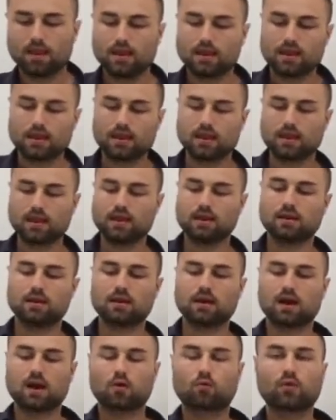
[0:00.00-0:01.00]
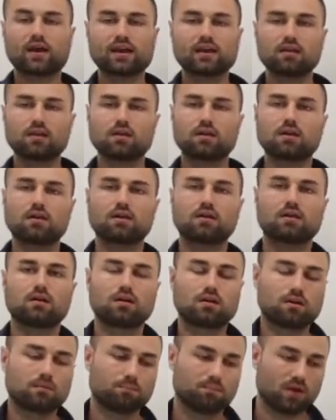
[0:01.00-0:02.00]
in a
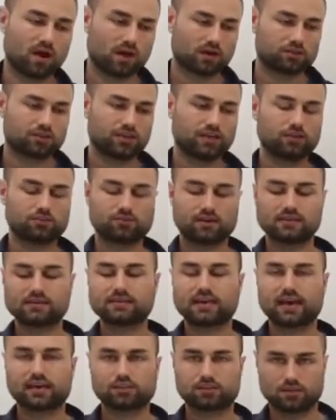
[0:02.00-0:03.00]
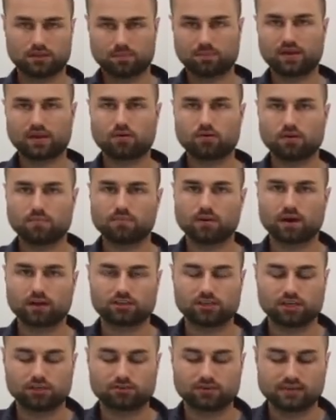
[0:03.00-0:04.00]
regular blockchain transaction, the Bitcoin
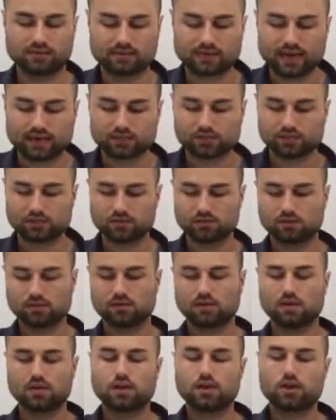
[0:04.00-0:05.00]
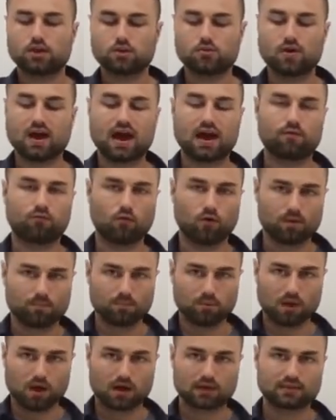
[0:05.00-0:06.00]
blockchain transaction, you have one
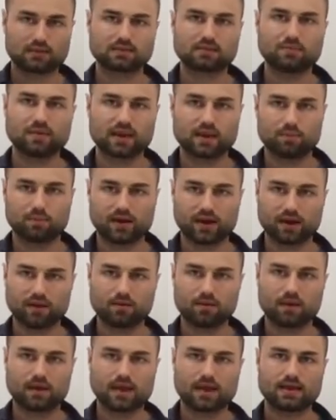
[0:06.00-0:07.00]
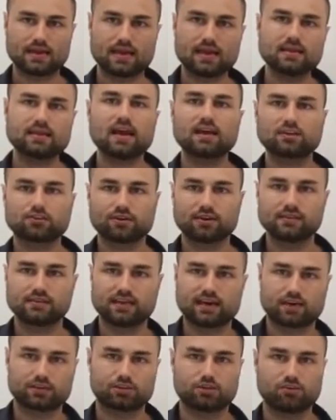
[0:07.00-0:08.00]
block that's a megabyte, and in that
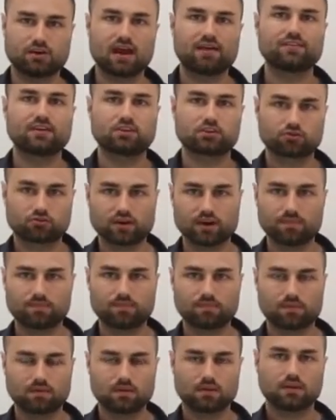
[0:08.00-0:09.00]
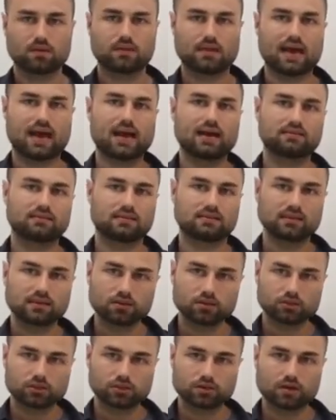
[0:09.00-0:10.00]
transaction, you have the script that has a
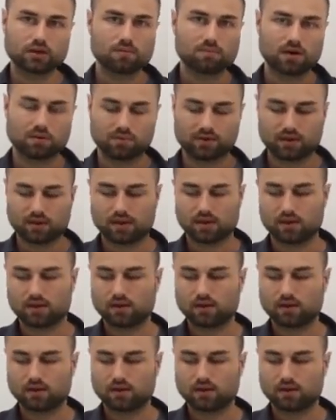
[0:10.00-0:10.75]
signature and a public key.